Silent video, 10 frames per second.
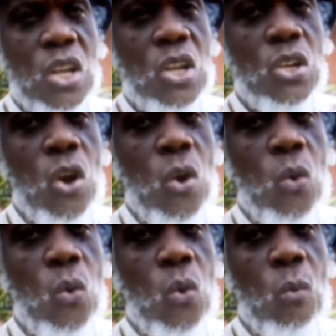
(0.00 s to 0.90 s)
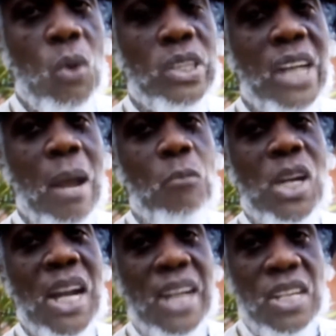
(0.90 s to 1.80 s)
Now, I could take a
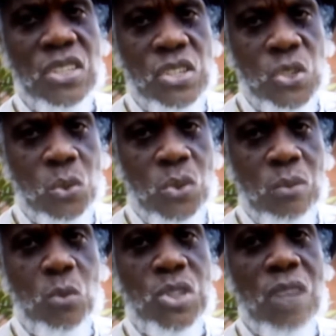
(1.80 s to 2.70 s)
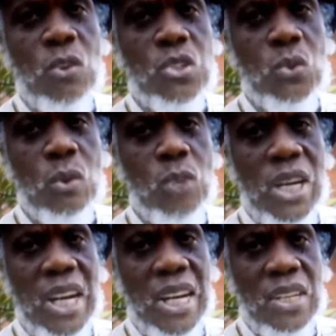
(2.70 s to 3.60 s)
Brother Nancy story. Most of us know
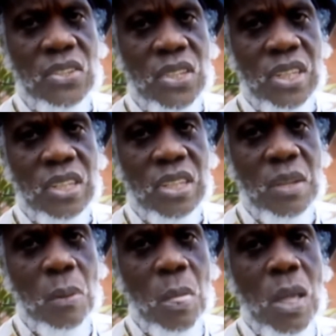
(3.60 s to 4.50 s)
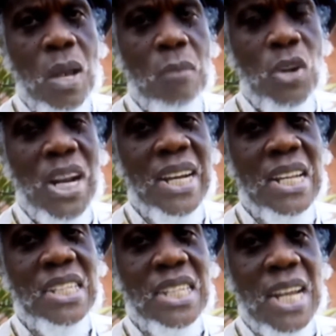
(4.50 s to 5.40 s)
Brother Nancy. Brother
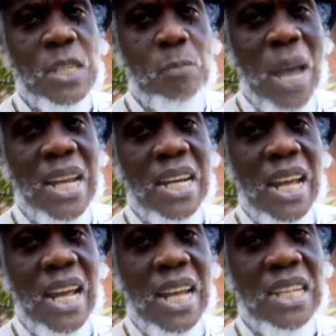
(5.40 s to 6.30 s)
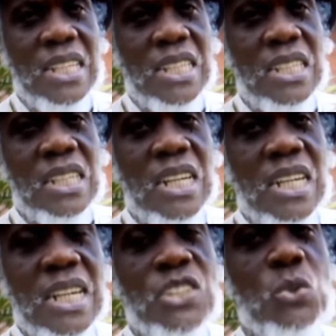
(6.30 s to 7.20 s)
Nancy is a spider, and it is
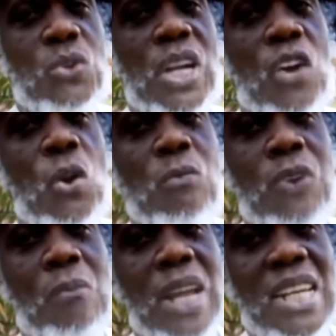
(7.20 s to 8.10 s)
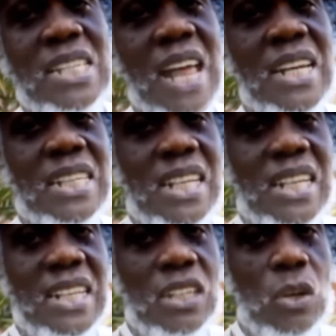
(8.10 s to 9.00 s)
the story come from the Ashanti
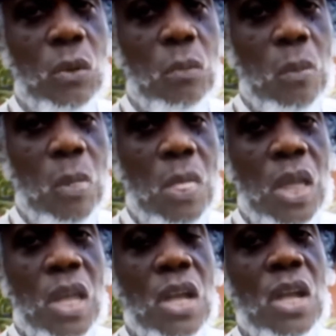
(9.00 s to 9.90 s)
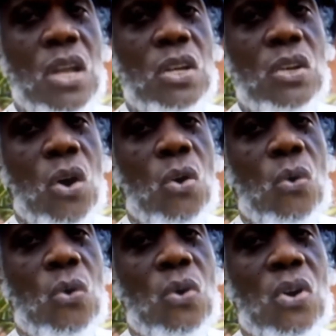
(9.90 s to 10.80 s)
kingdom.
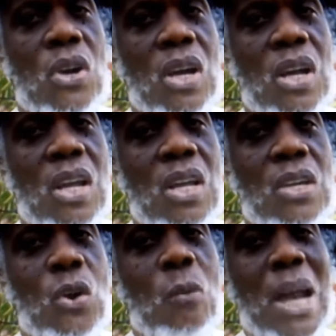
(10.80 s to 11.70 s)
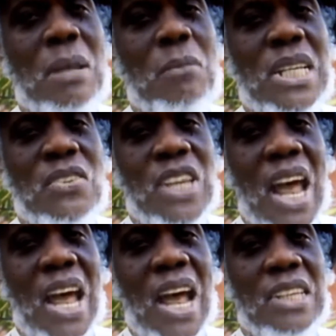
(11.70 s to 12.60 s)
Now, nobody believes
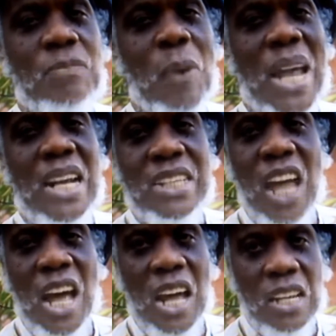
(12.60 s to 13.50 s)
a spider talk.